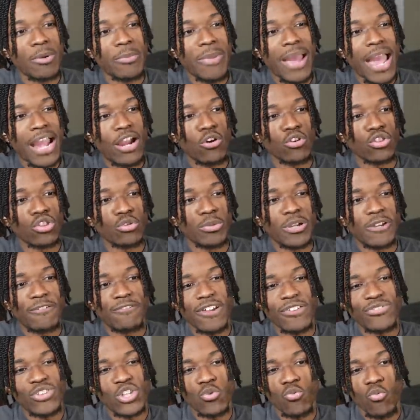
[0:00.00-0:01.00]
coming back on three
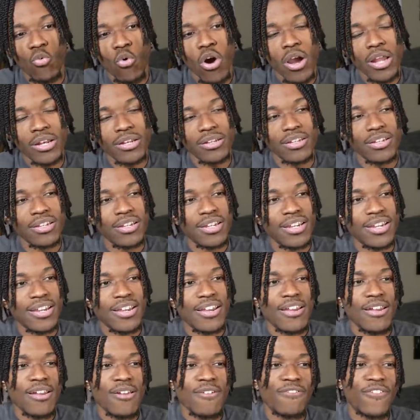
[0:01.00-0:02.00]
fifty one
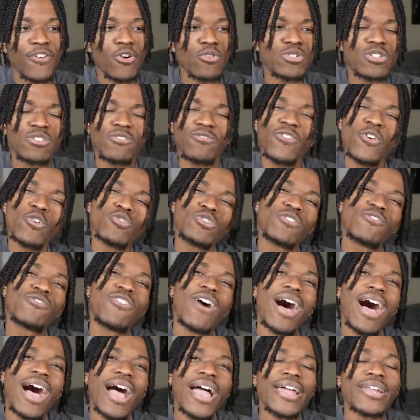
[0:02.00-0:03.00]
feels feels
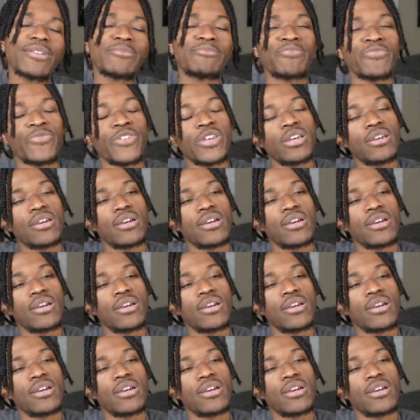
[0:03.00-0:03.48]
fine.